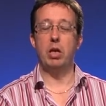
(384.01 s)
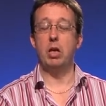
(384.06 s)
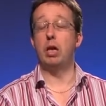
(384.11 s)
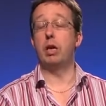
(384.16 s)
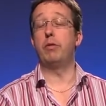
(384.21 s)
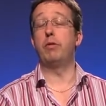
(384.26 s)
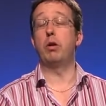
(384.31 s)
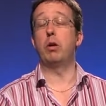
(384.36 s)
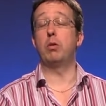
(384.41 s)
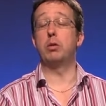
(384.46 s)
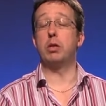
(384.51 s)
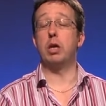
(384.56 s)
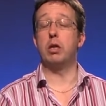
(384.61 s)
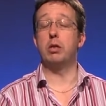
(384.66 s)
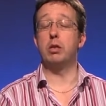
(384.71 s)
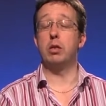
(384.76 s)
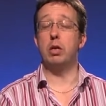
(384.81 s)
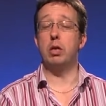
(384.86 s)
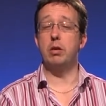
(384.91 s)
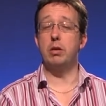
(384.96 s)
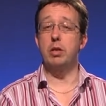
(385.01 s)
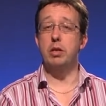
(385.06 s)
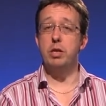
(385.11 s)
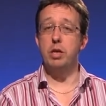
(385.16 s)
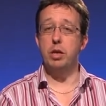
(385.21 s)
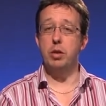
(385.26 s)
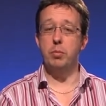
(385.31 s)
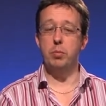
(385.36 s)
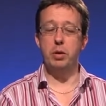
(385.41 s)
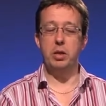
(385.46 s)
And if I was going to load
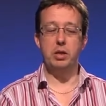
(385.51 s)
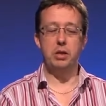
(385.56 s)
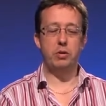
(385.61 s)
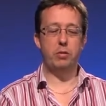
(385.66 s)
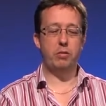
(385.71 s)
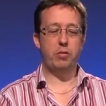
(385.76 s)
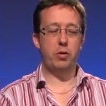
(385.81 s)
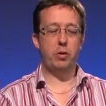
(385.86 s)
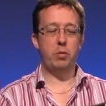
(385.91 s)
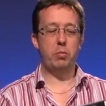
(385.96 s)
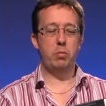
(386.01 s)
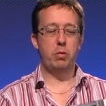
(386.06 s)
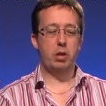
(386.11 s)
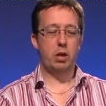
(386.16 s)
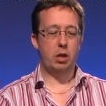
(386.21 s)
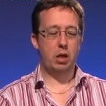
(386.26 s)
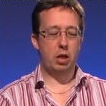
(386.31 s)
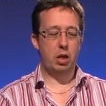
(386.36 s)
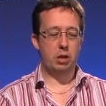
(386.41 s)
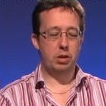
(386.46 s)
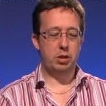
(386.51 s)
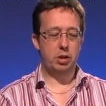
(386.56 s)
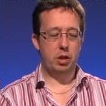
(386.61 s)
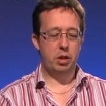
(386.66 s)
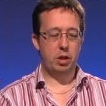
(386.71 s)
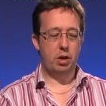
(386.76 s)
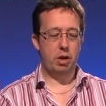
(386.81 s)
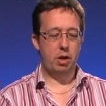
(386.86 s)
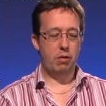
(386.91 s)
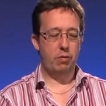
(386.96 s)
another piece of film, I'd
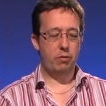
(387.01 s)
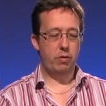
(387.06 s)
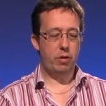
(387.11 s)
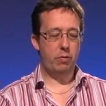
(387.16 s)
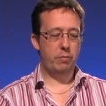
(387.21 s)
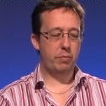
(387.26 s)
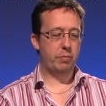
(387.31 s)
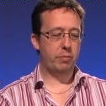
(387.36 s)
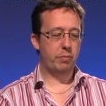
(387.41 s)
turn it over